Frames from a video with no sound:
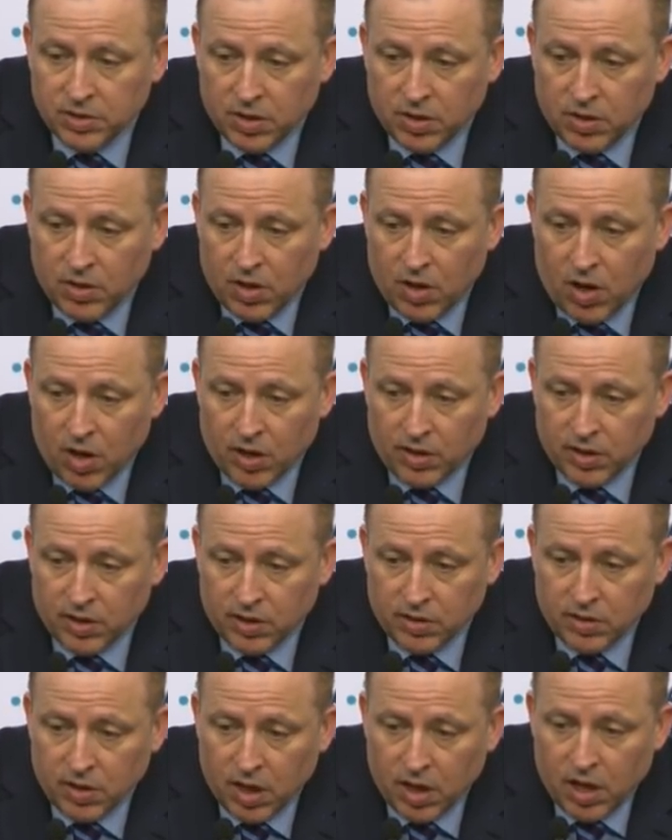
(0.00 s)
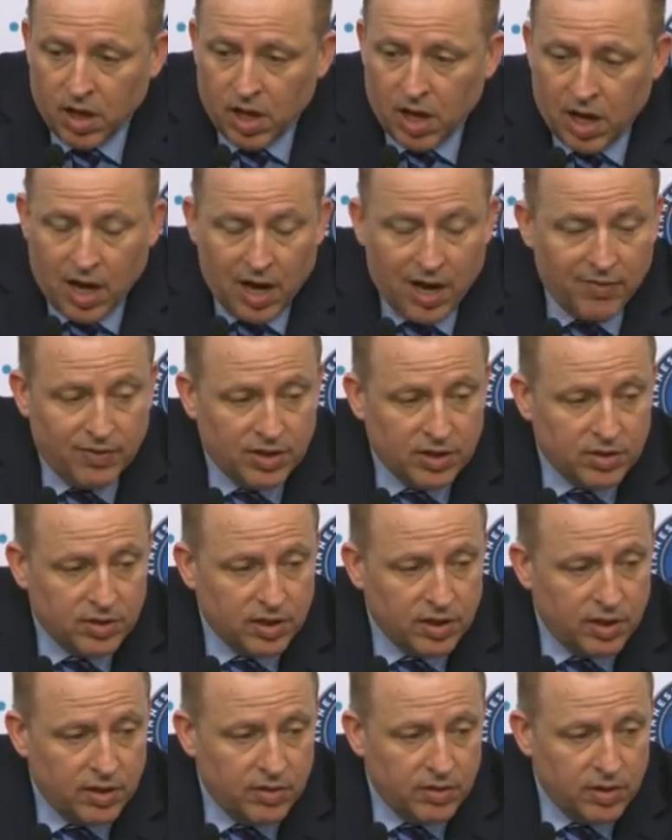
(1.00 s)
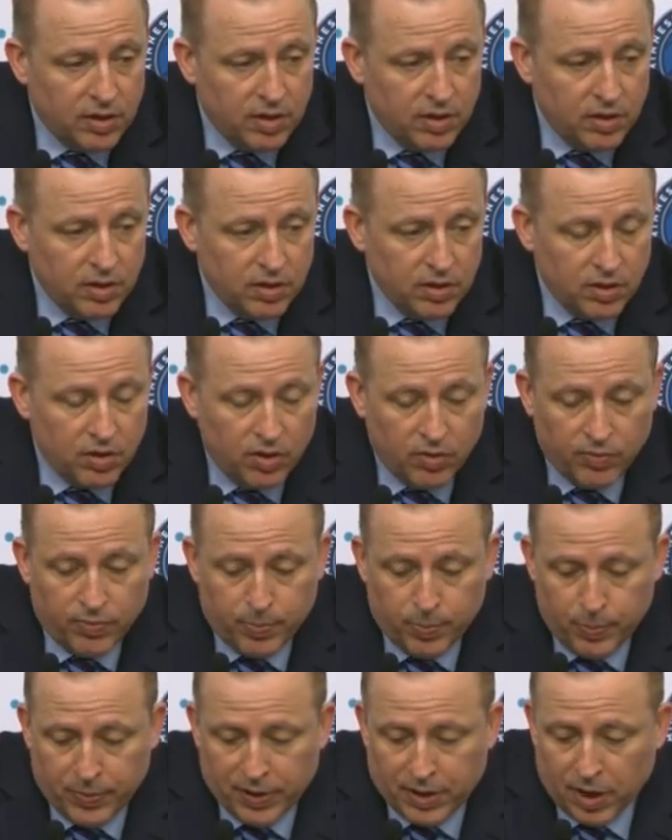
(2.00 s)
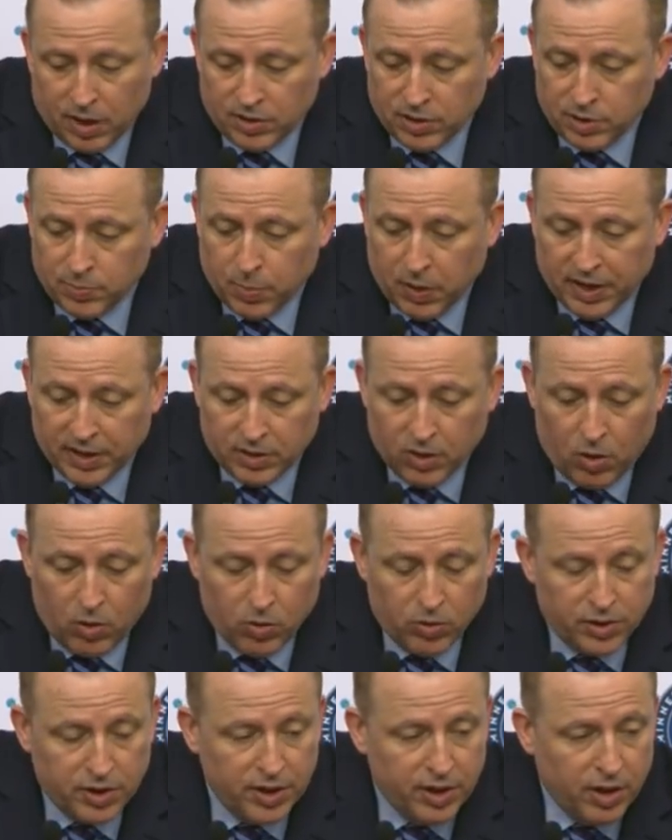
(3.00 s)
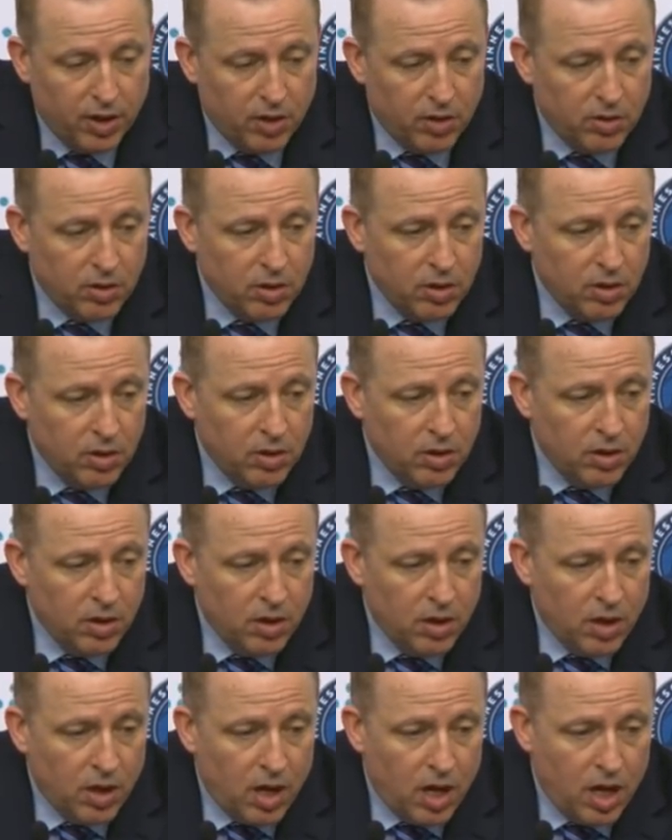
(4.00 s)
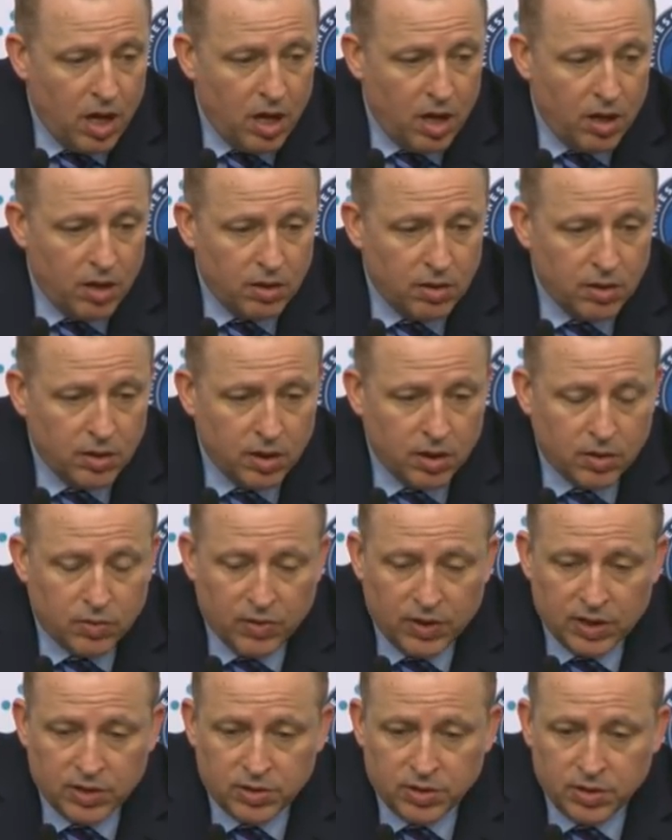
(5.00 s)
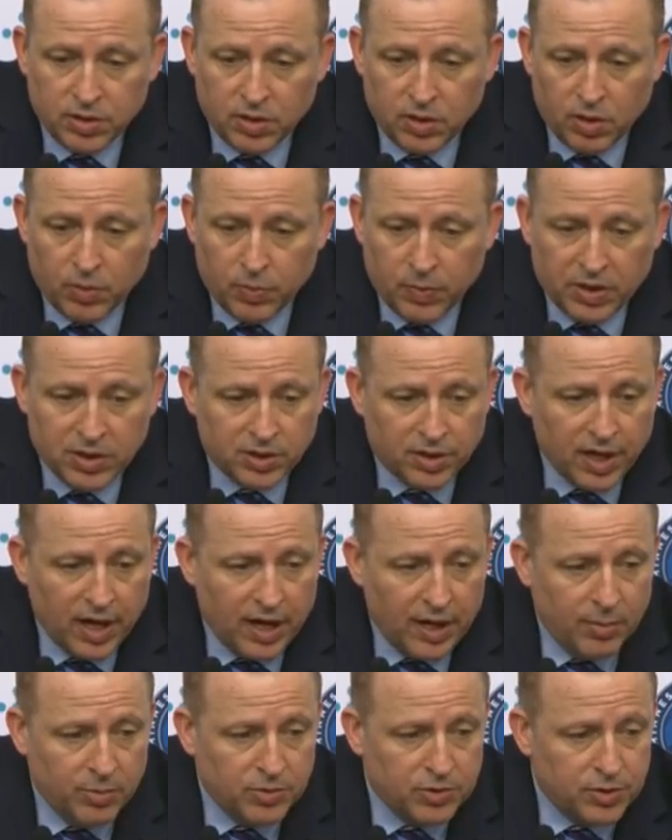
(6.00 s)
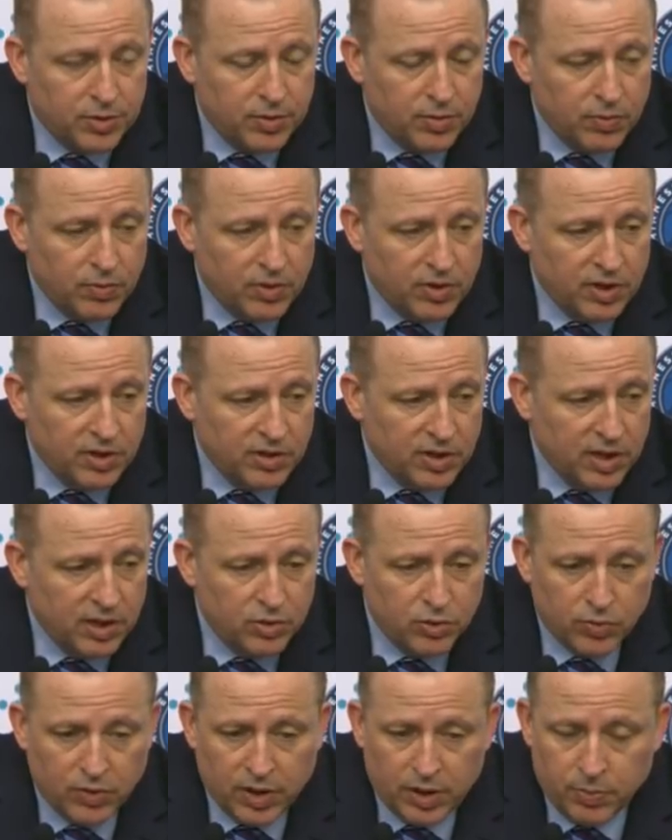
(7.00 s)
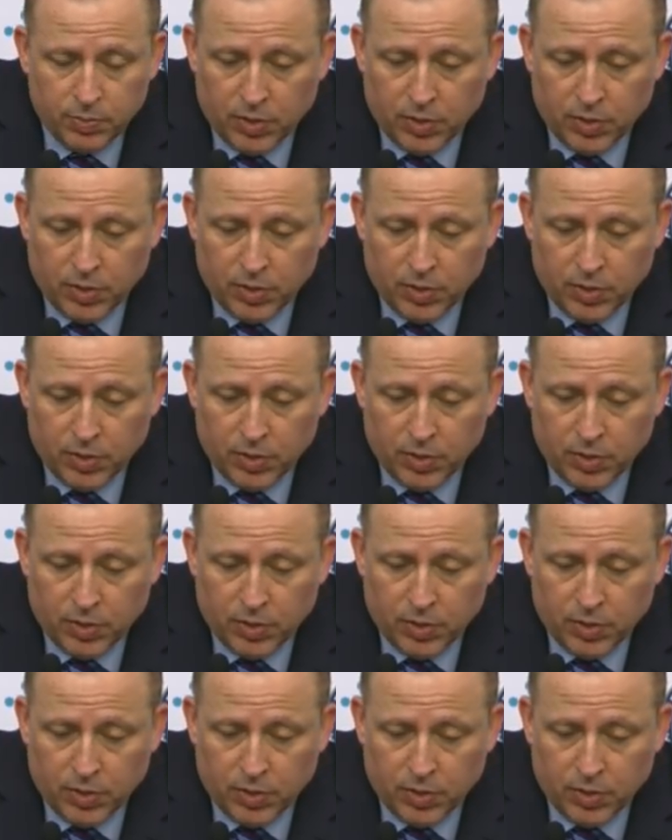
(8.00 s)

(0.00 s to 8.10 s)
Harden, obviously, you know, because he's played the whole year. And Chris, you know, missed games with his injury.